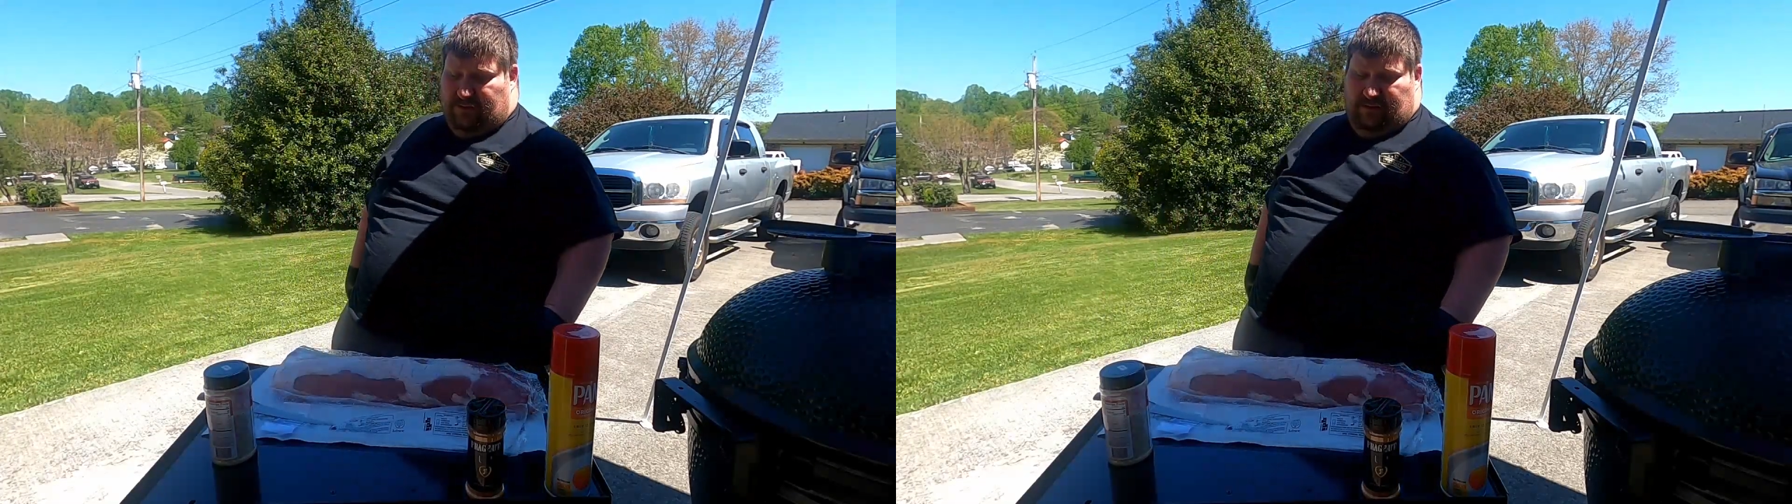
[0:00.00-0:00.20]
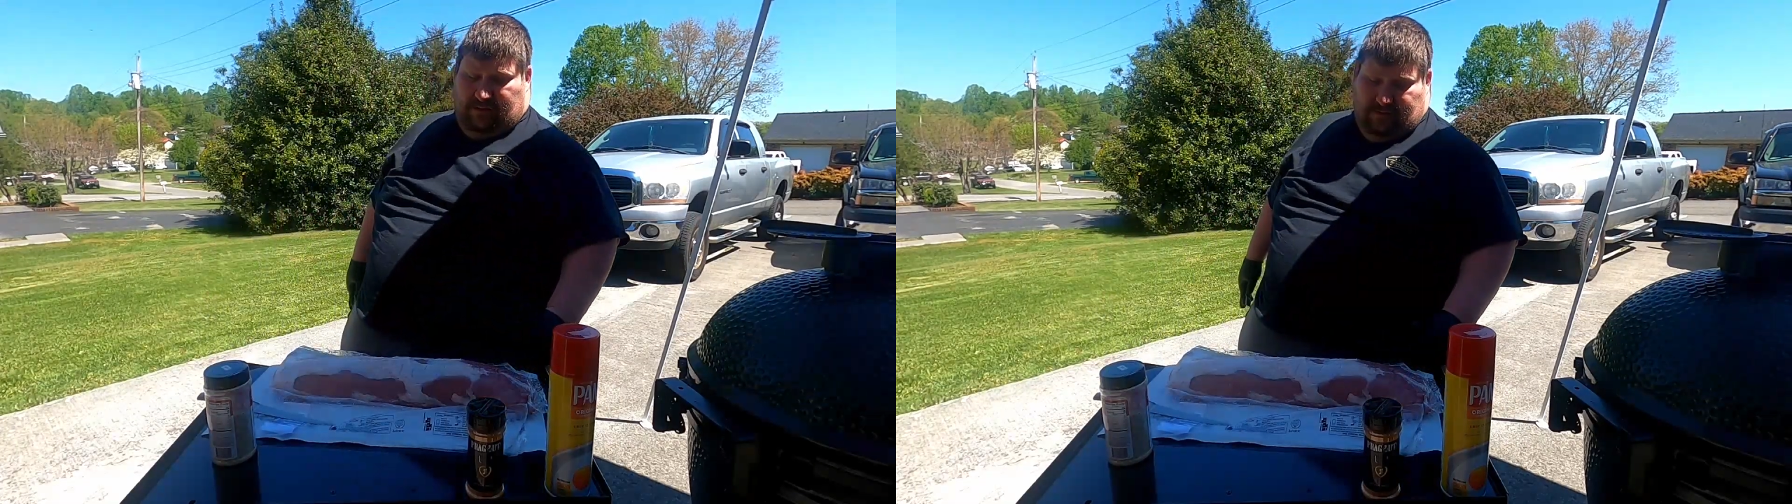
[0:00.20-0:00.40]

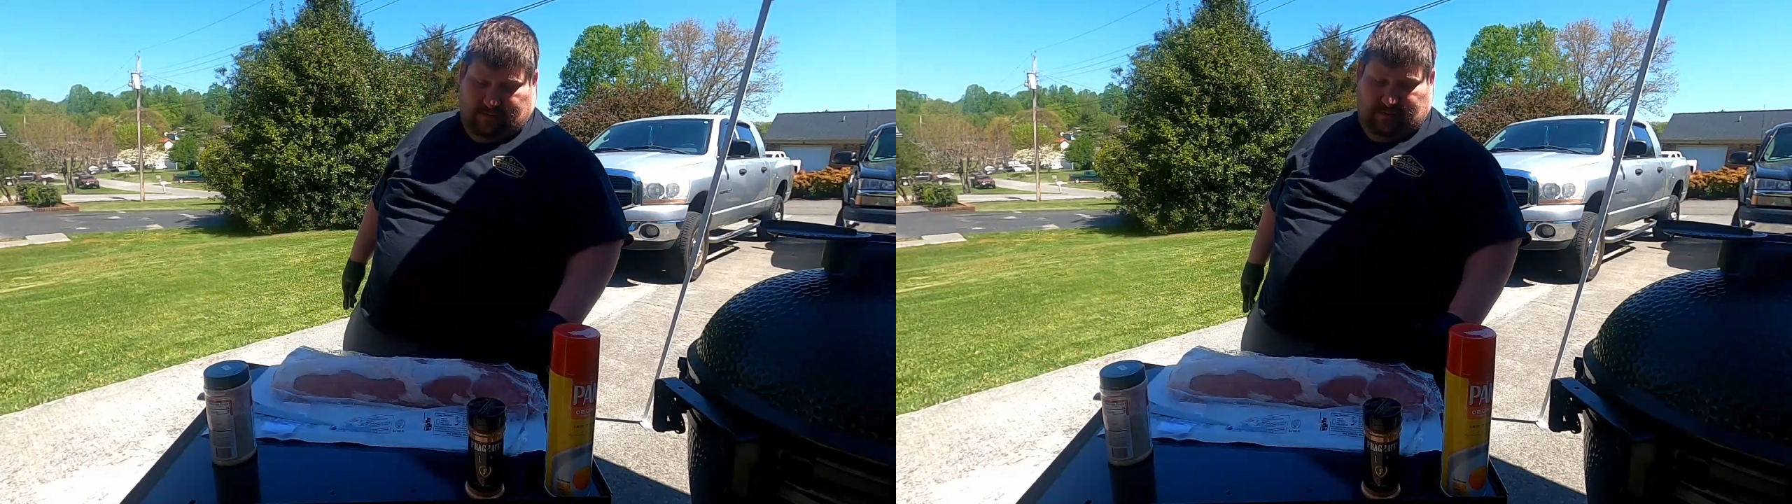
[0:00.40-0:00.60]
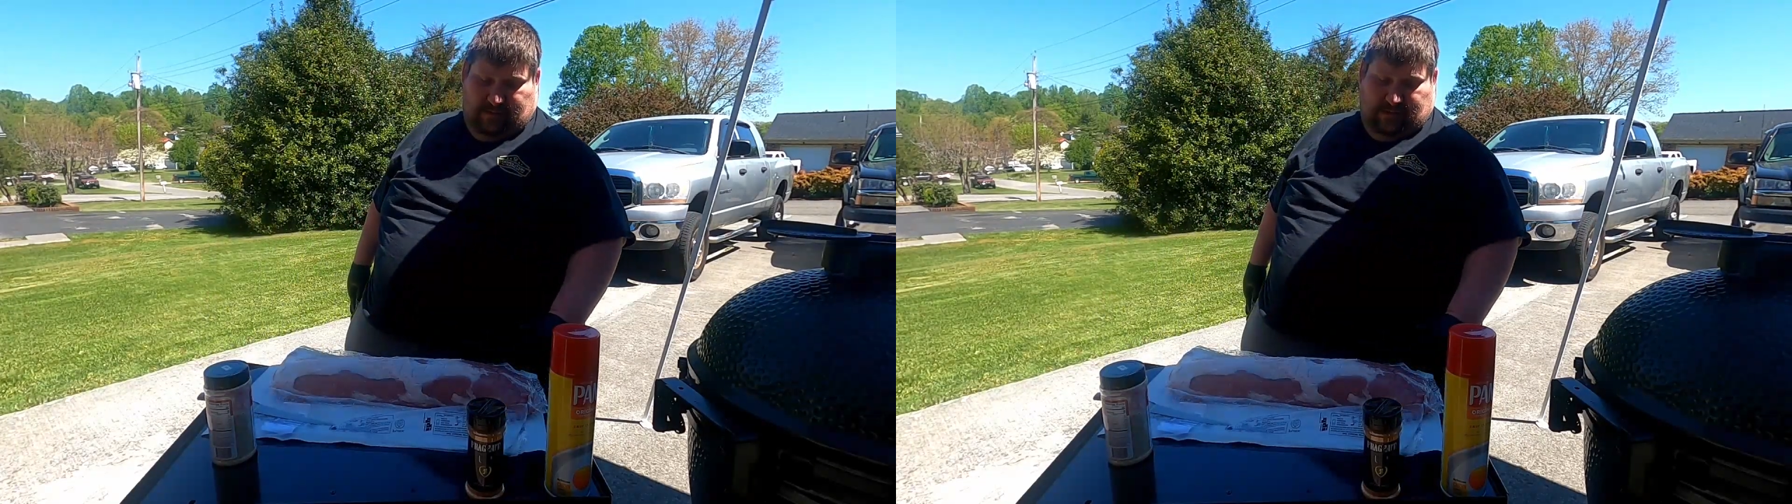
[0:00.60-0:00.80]
one.
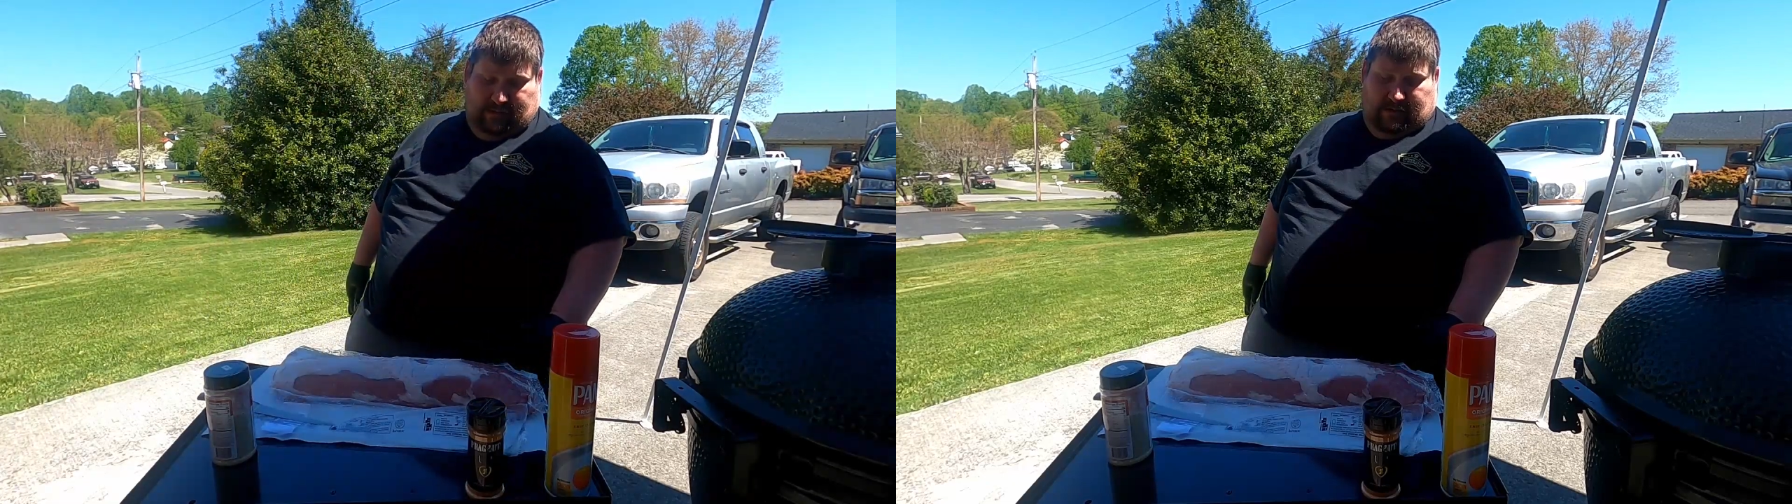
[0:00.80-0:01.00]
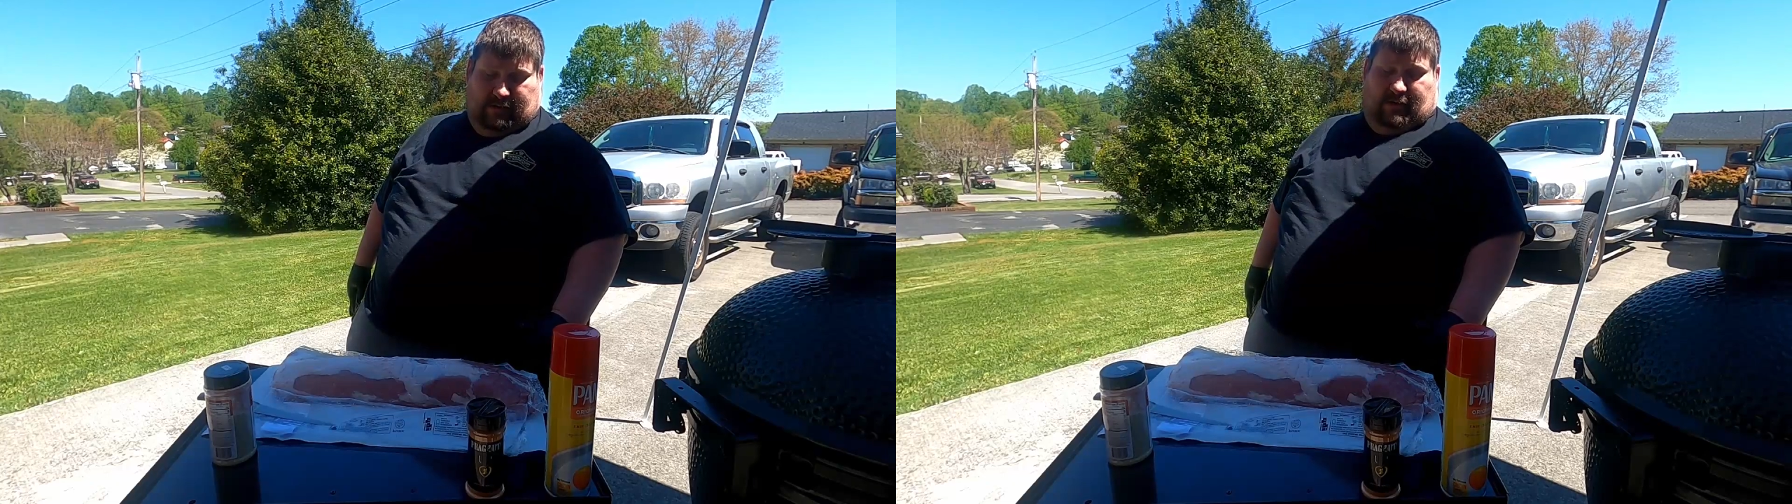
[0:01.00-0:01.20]

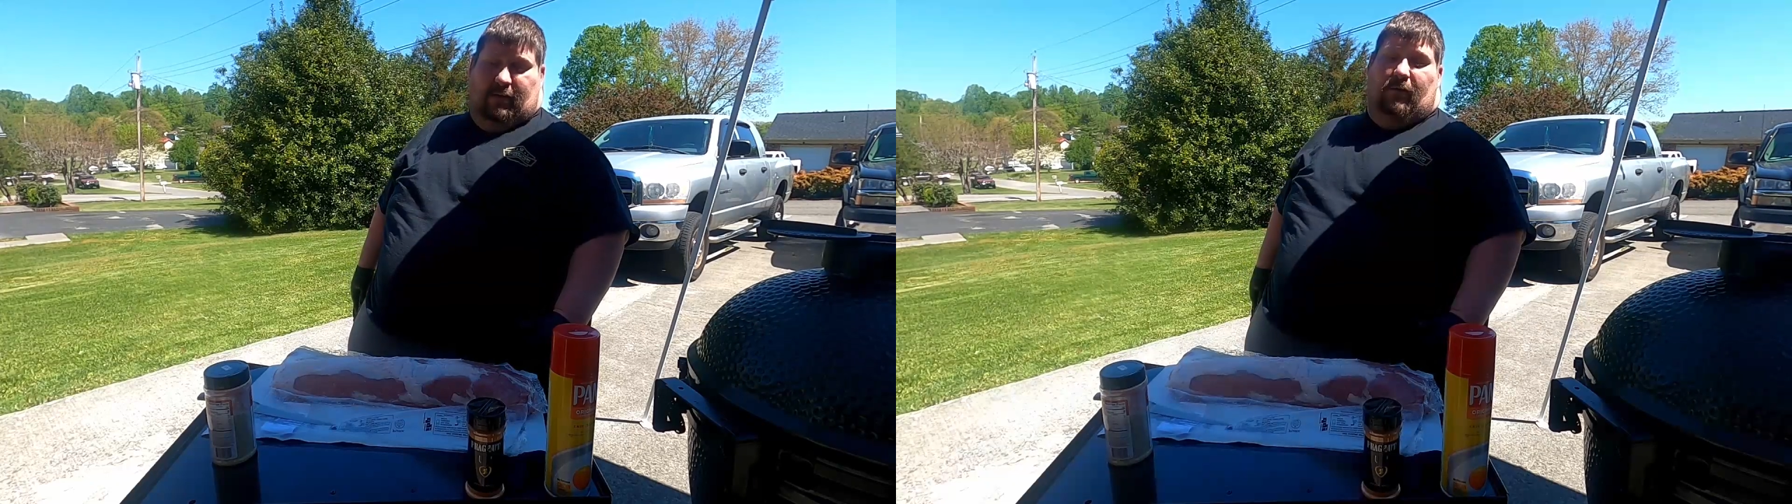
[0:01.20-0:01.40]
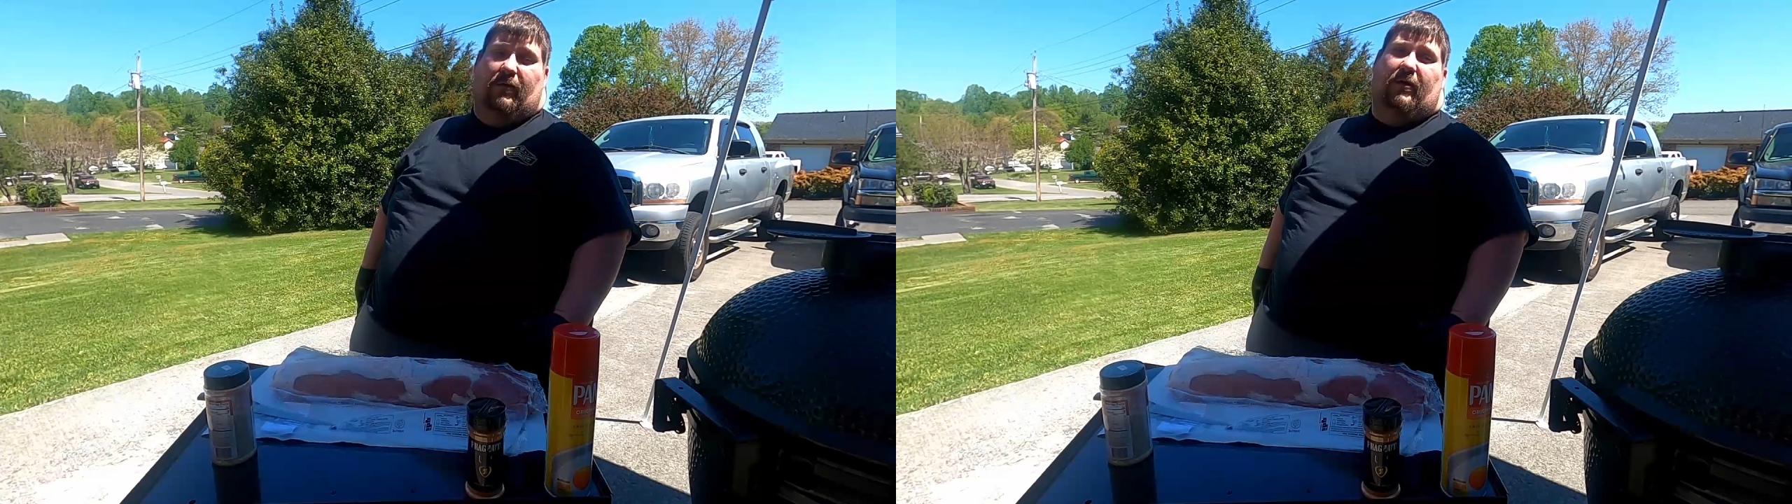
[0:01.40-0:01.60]

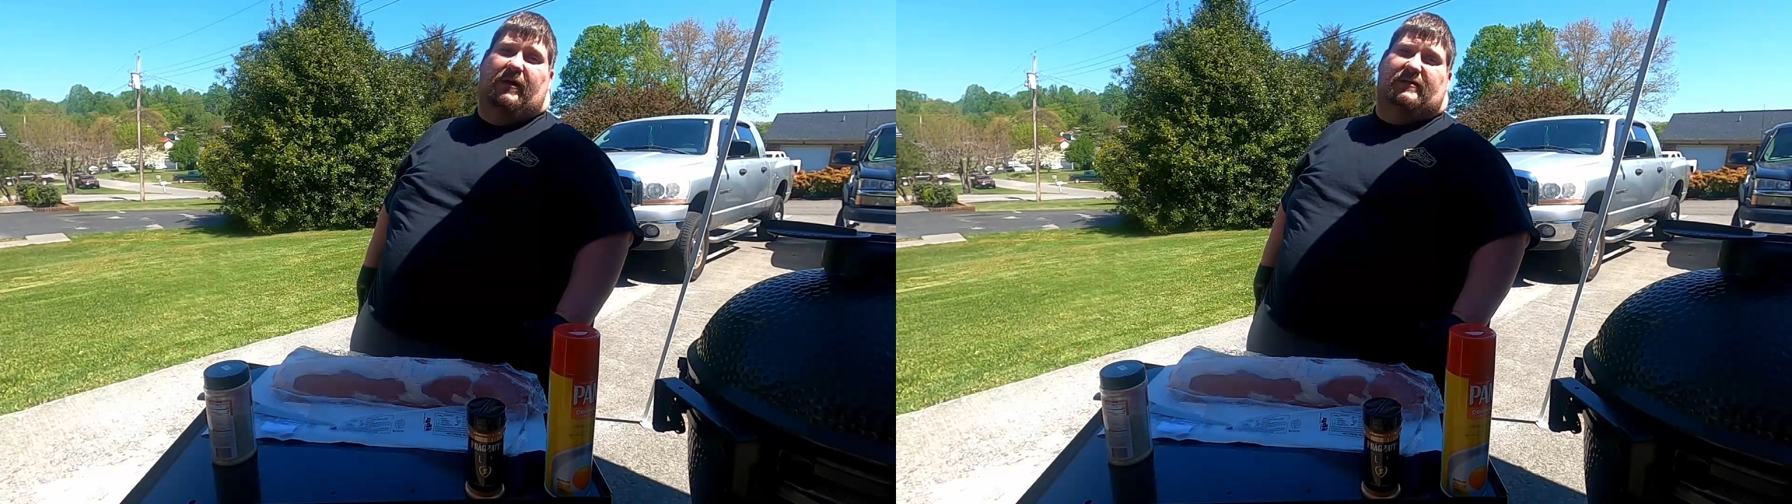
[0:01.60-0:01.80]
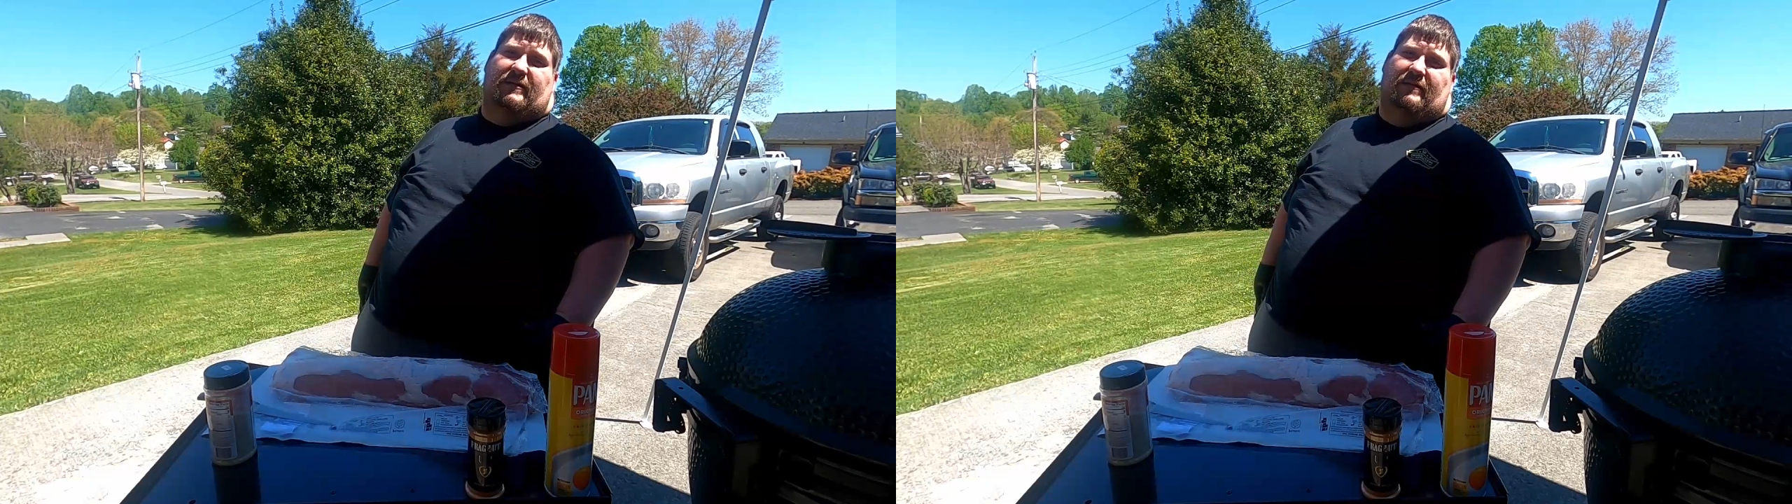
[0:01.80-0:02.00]
One
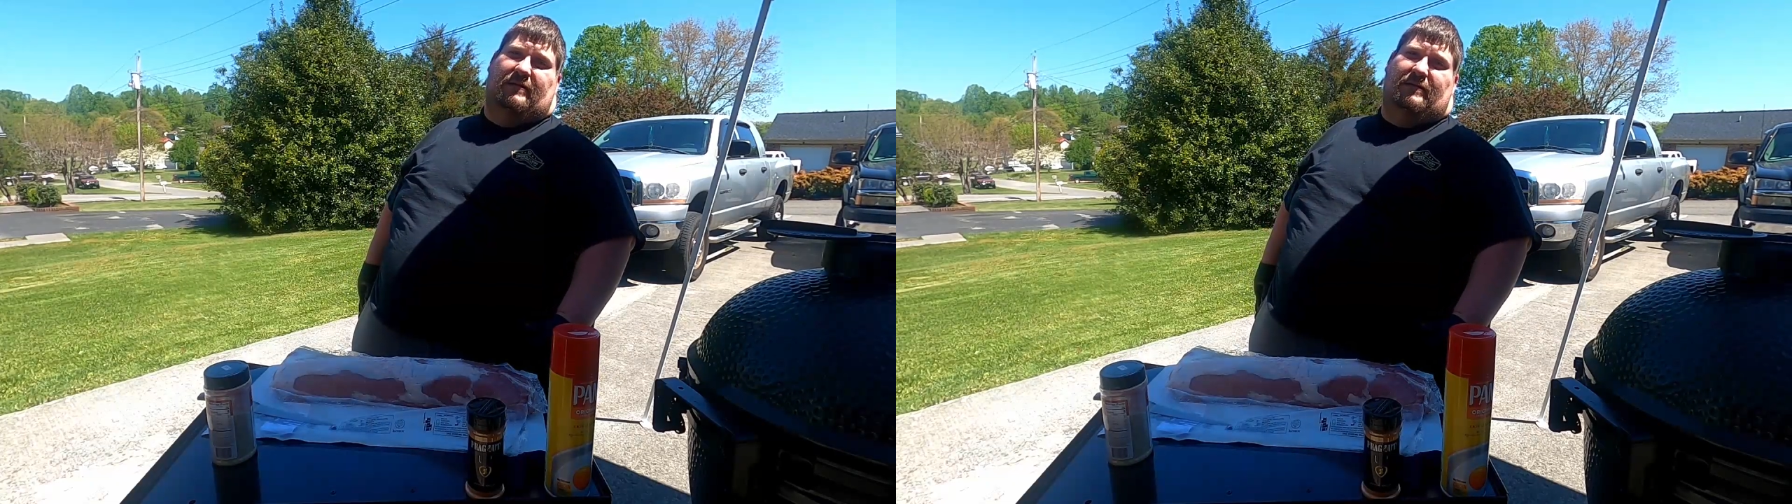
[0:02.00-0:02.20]
reason,